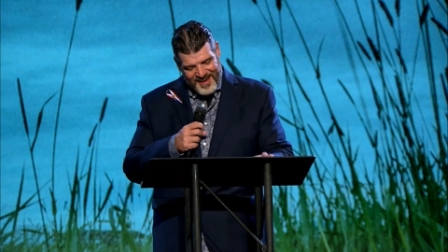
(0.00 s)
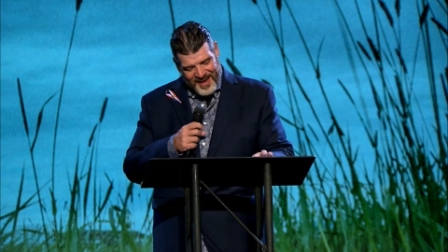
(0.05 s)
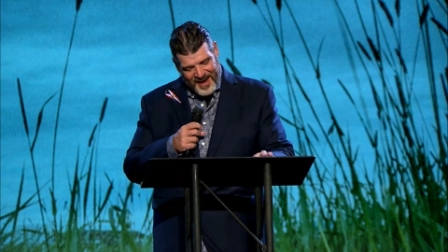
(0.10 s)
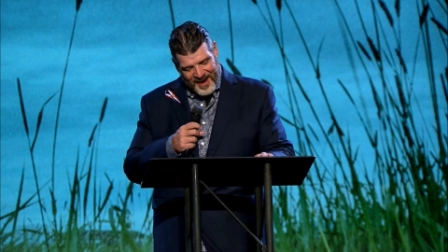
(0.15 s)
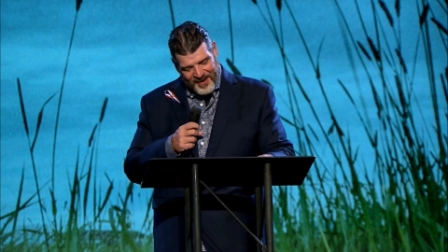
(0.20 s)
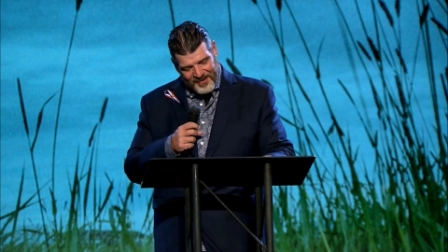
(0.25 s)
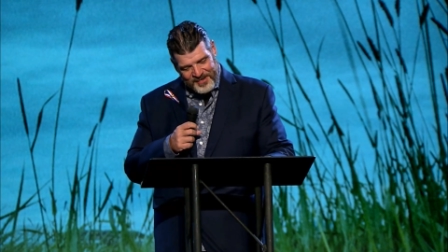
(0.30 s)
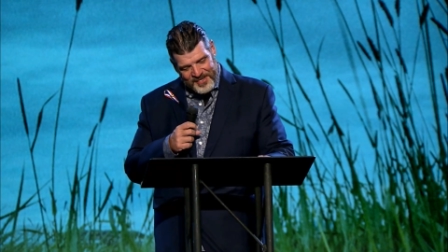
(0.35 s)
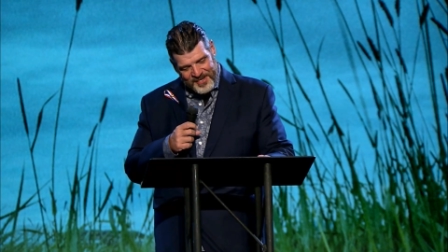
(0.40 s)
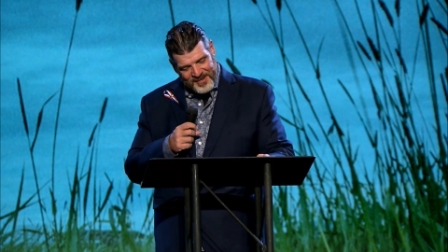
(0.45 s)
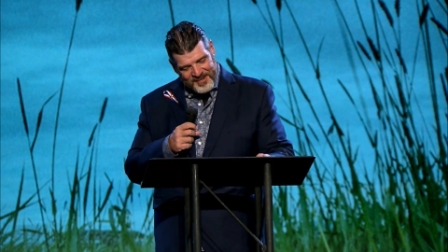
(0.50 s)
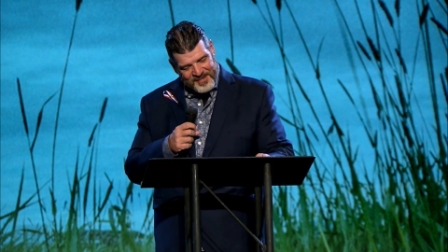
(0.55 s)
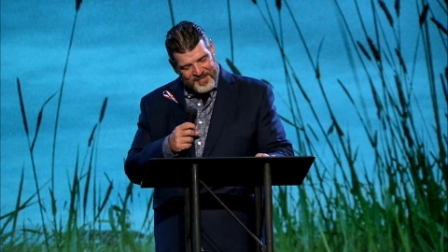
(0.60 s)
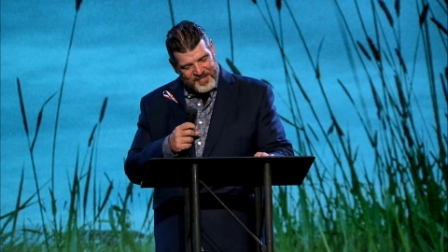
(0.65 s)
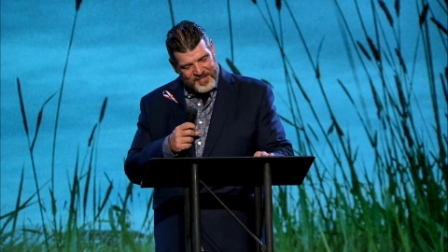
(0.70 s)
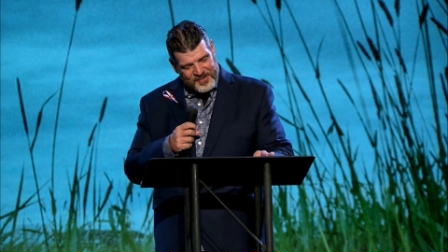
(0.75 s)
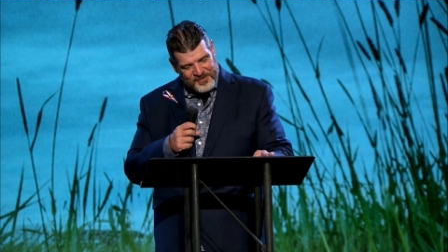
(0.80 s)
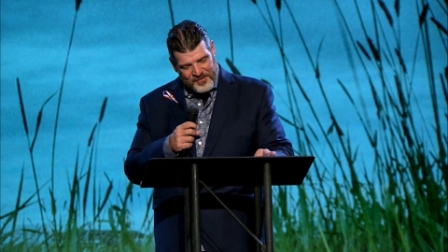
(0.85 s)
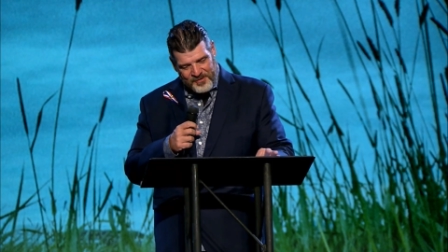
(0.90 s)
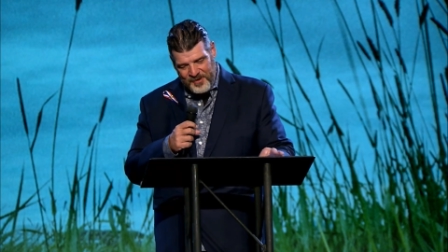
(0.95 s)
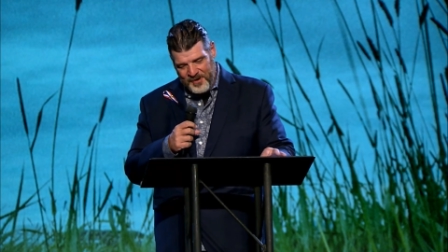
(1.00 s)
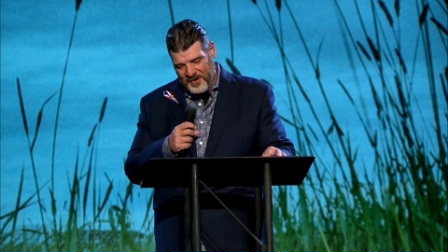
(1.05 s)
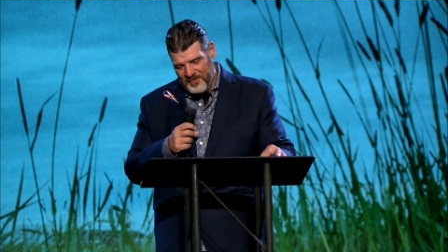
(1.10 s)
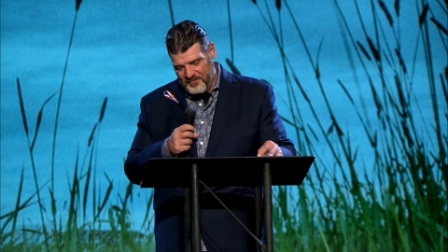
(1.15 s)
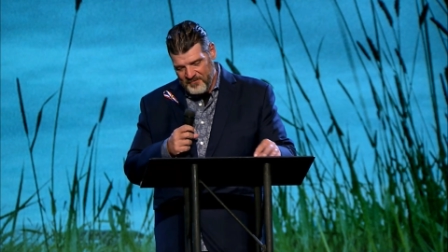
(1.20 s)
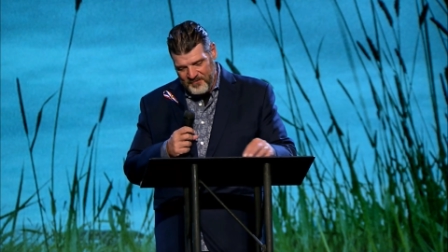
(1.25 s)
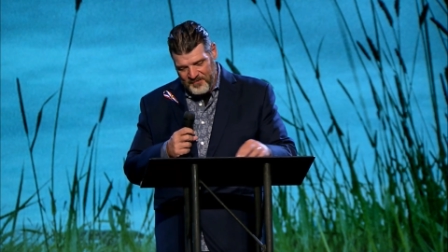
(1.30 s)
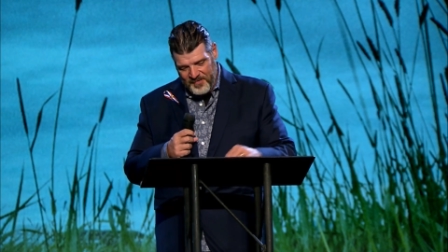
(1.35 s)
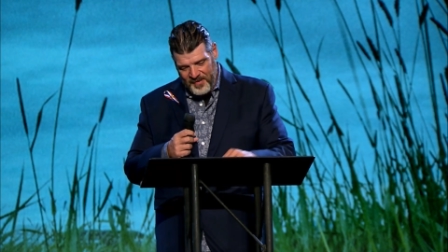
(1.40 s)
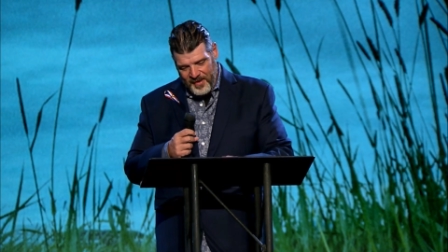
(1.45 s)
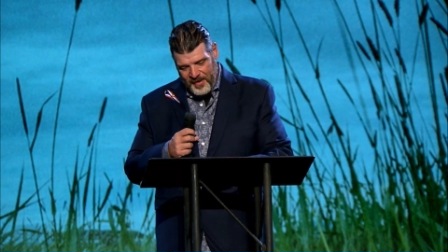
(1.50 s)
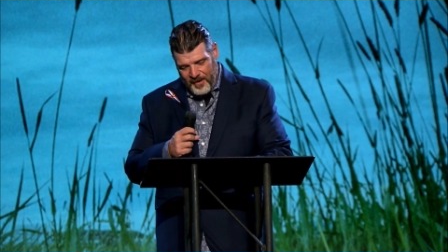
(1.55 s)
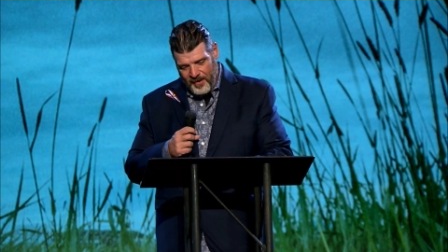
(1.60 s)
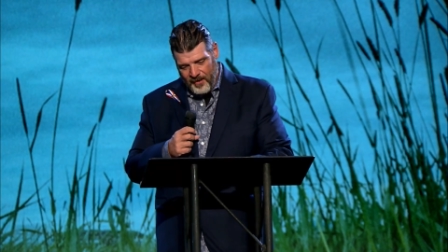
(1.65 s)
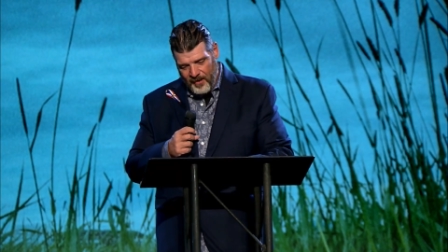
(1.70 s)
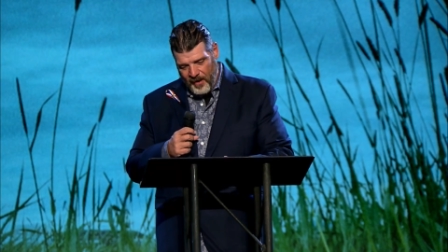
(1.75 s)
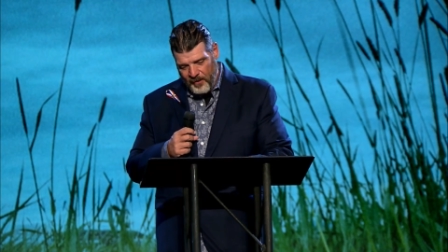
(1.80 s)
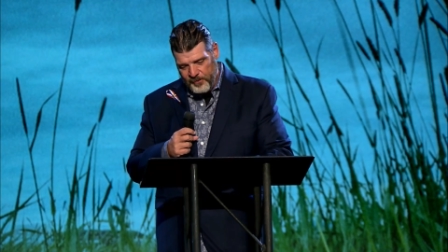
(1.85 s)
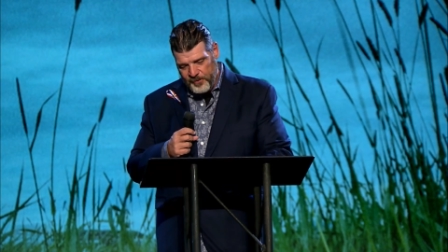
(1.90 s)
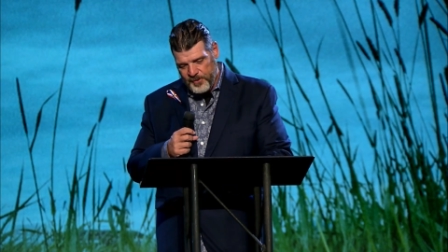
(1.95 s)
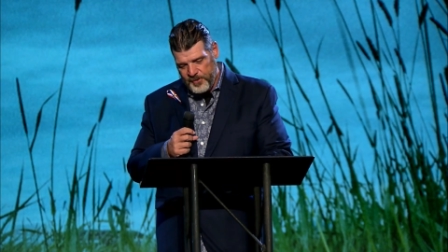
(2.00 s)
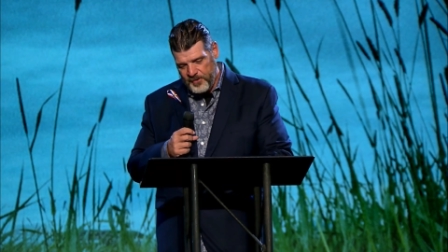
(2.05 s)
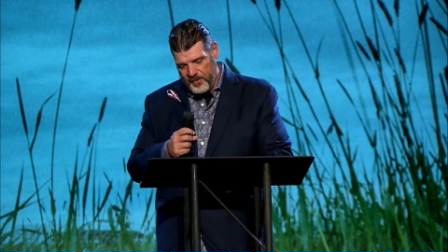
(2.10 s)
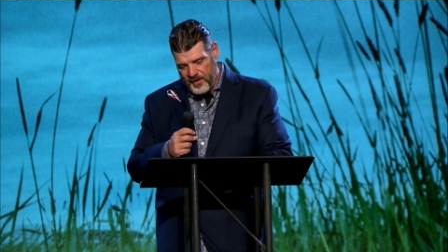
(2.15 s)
I was telling this story. I was,